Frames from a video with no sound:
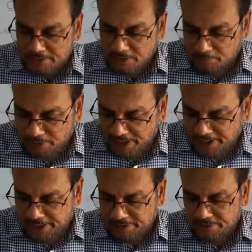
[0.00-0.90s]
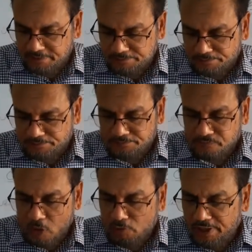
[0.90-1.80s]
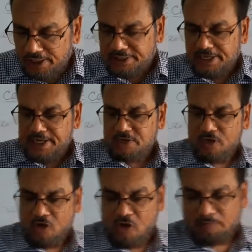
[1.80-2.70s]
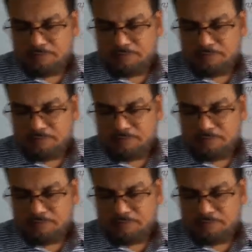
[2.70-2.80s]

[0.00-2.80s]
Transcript: The plane will take off.